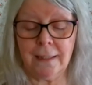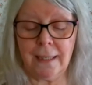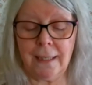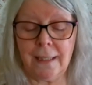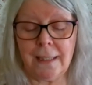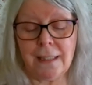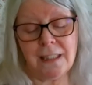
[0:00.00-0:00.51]

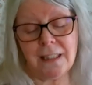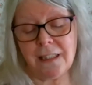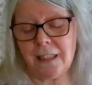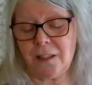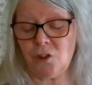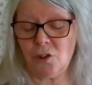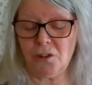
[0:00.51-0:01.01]
and he
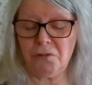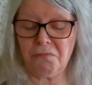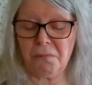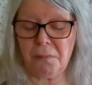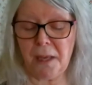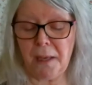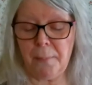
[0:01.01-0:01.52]
stitches for
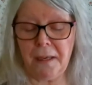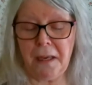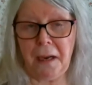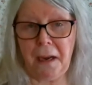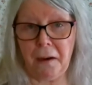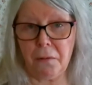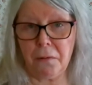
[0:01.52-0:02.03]
maybe an
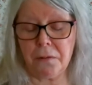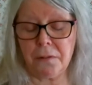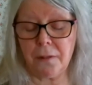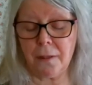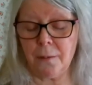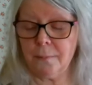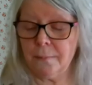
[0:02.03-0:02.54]
hour or so.